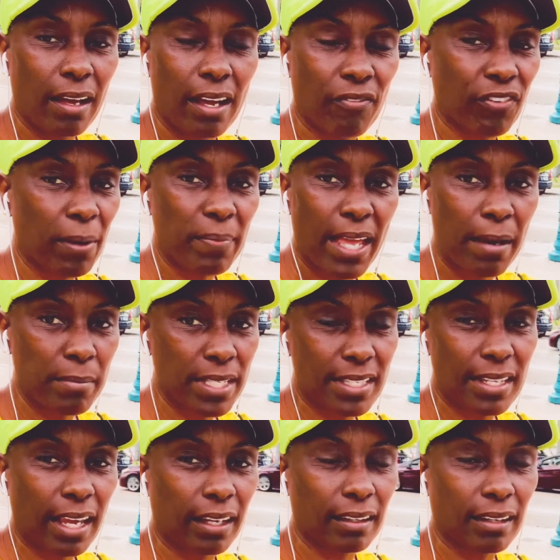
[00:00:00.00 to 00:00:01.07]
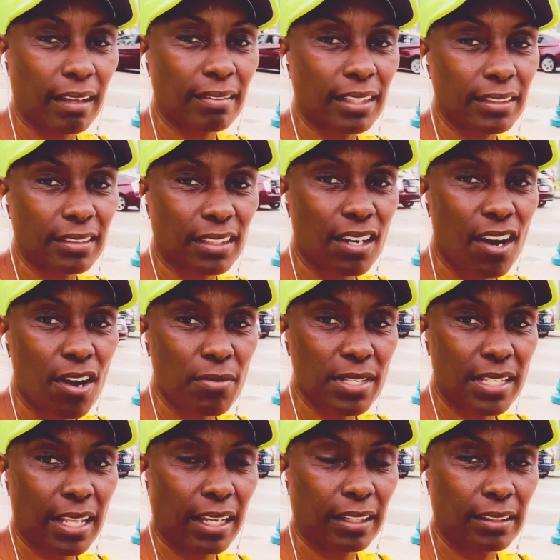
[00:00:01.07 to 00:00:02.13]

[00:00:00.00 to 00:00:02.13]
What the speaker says: If I'm not mistaken, I think the car was like a